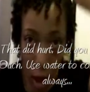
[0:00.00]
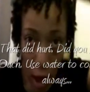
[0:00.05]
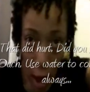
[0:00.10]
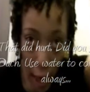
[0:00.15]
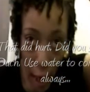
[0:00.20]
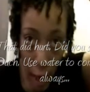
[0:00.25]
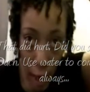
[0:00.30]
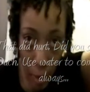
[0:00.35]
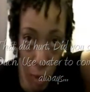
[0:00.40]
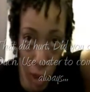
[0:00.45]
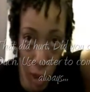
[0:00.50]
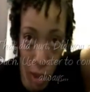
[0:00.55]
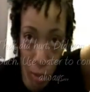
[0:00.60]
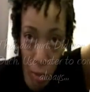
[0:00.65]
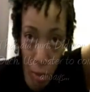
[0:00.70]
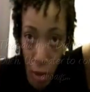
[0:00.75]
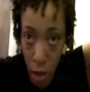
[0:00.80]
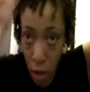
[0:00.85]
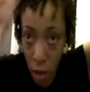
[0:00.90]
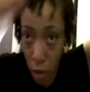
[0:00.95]
I am going to
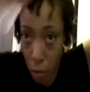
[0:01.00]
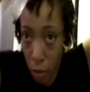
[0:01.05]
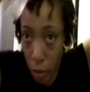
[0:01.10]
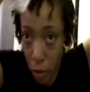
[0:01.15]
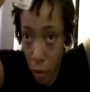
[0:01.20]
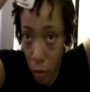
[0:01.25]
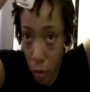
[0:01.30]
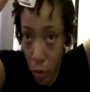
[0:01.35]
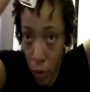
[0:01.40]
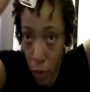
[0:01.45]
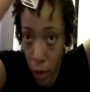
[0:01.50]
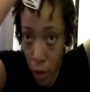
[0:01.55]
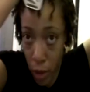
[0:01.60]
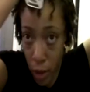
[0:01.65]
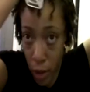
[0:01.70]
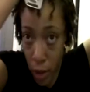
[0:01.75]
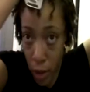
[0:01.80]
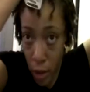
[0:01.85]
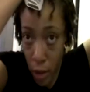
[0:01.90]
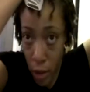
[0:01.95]
put a little bit of water.